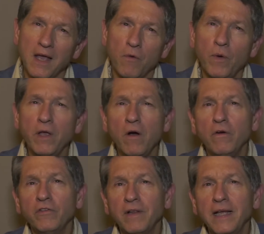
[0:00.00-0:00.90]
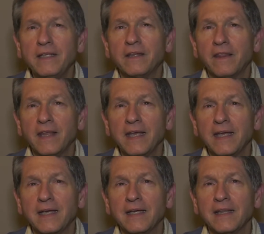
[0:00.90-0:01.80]
we always like to
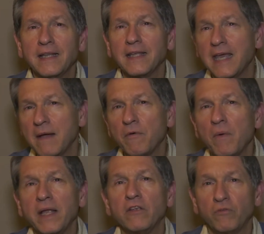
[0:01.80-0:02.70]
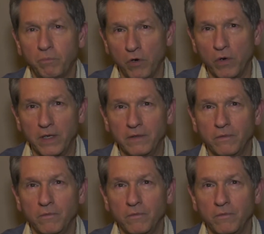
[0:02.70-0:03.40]
think that the camera mic is broken.